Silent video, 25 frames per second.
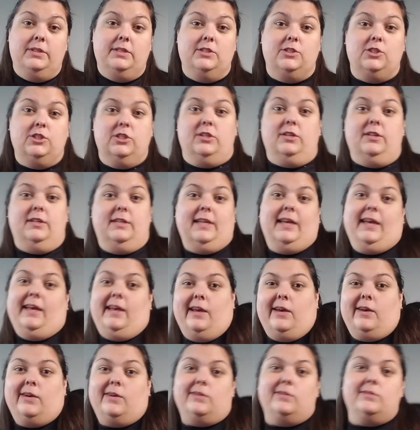pulled the
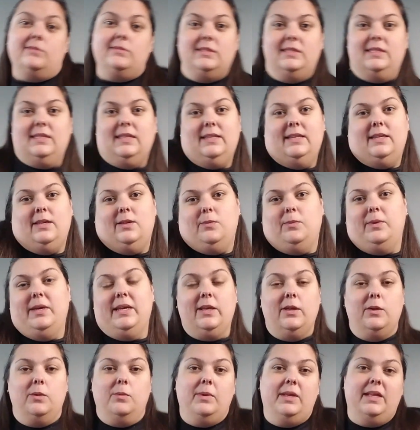shirt down, did a
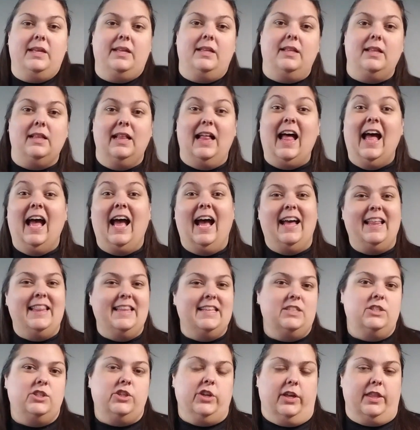little wiggle, wiggle,
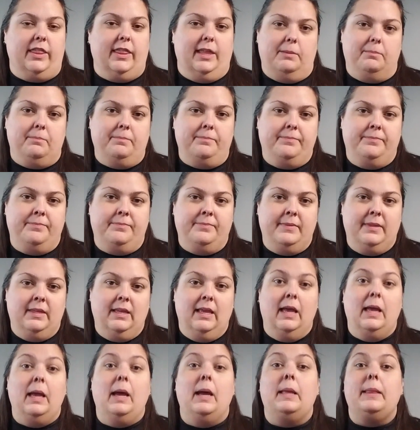and then took them.
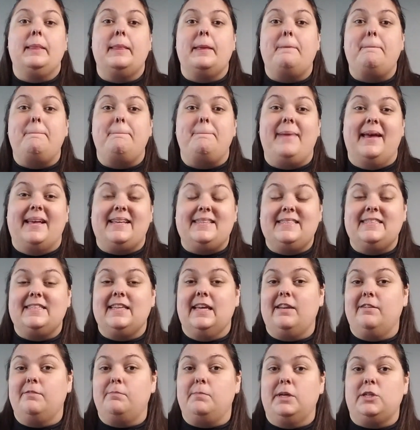The
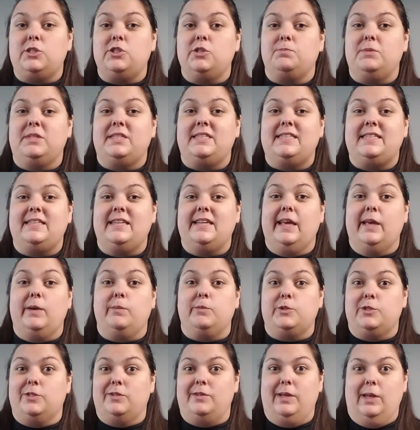best set of measurements
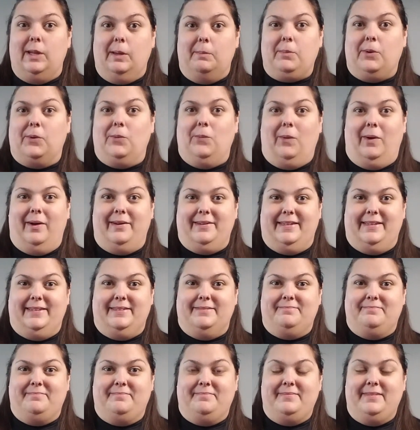today was number
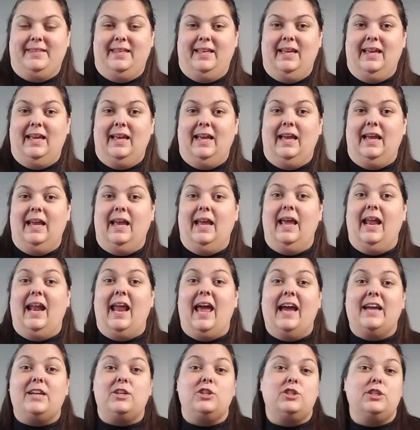1.
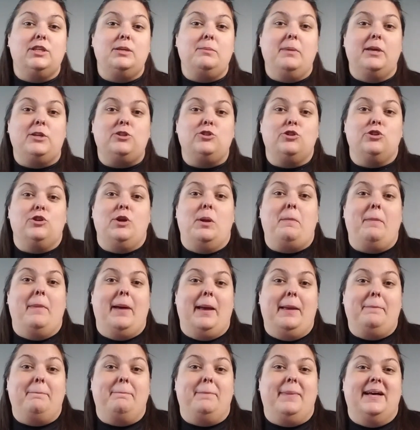It actually
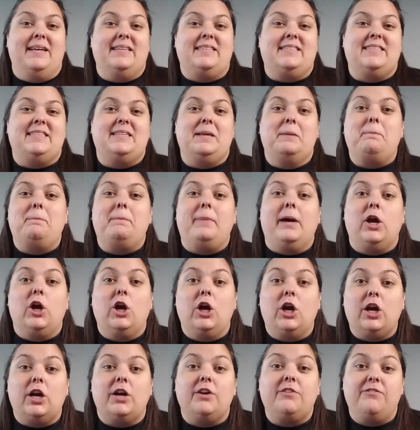measured my bust
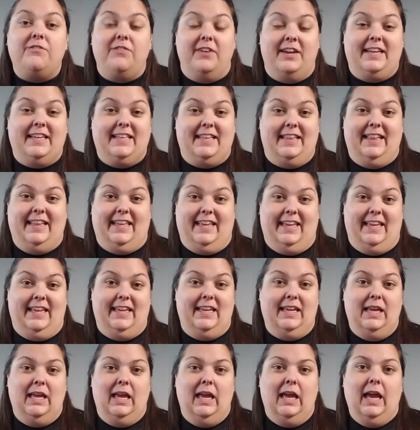
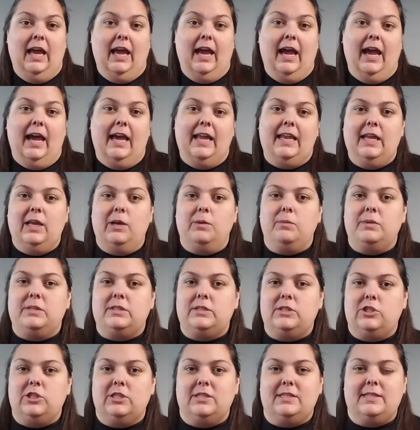perfectly, and
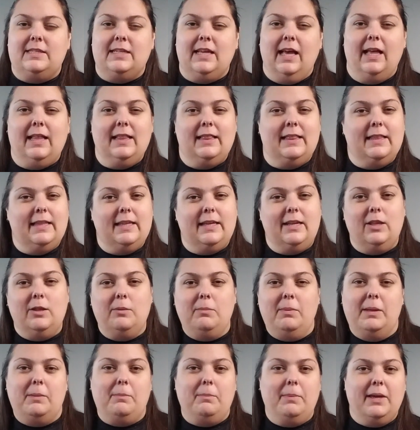it was just a
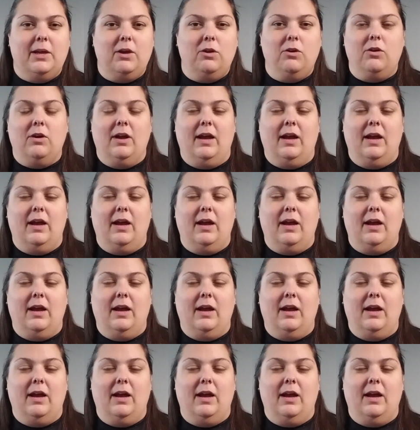little bit